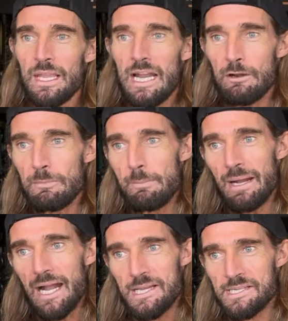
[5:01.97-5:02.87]
I
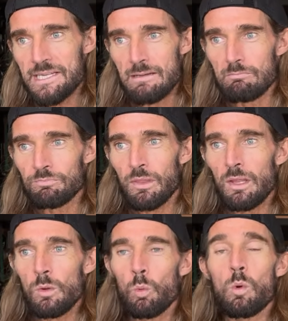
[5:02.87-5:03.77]
remember asking,
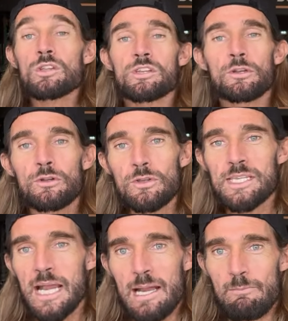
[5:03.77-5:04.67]
what's a good
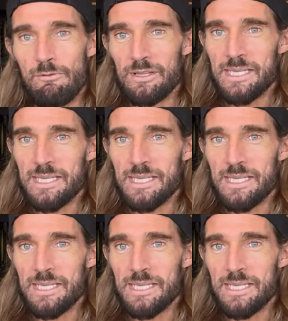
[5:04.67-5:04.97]
time for